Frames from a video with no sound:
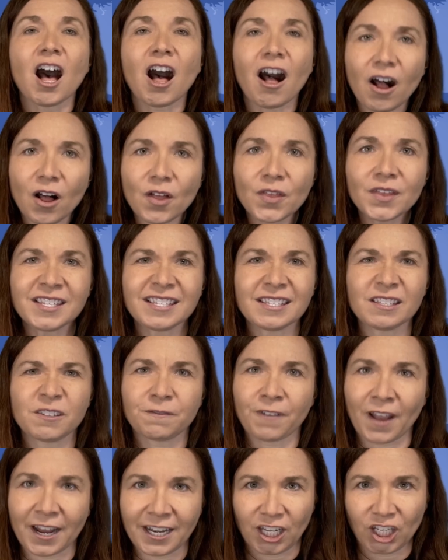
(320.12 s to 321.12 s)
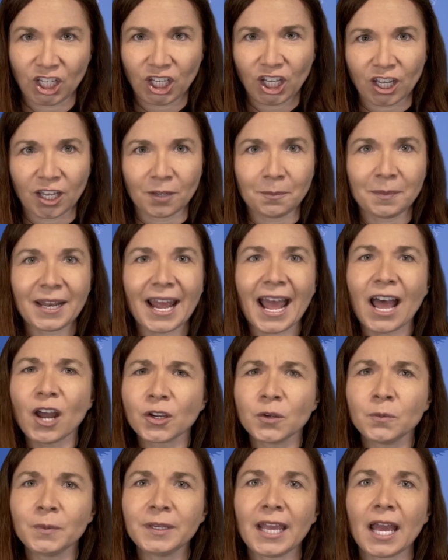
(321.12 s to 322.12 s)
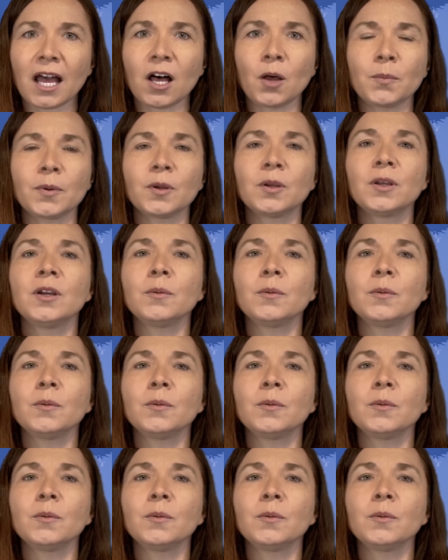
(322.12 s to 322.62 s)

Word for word: All this is fine and good, but how can we help